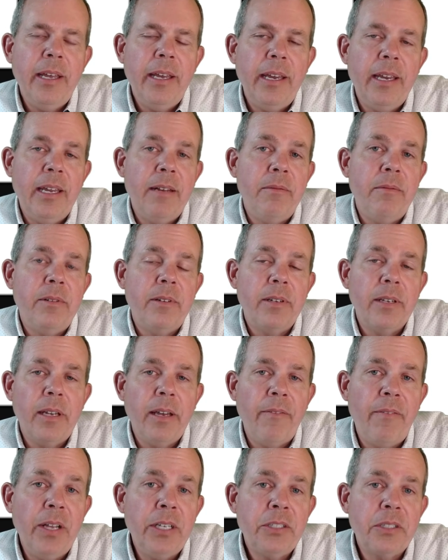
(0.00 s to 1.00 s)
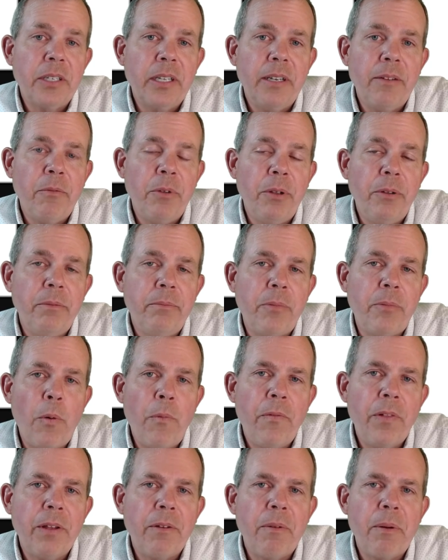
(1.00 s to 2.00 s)
and eventually will
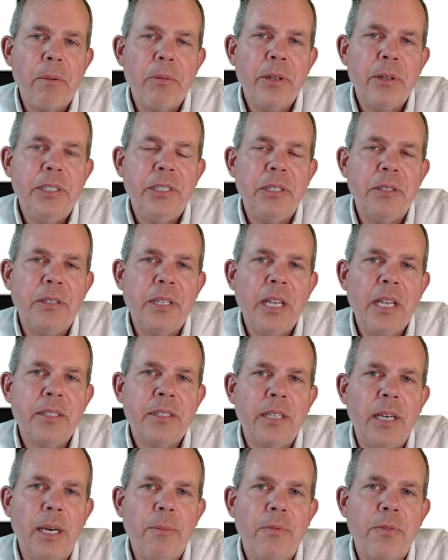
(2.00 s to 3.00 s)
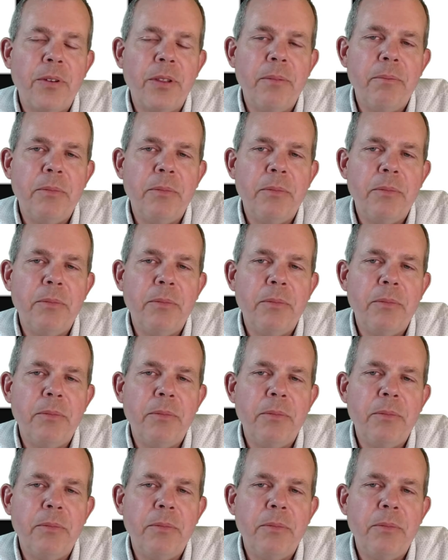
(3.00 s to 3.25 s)
hopefully replace your desktop for the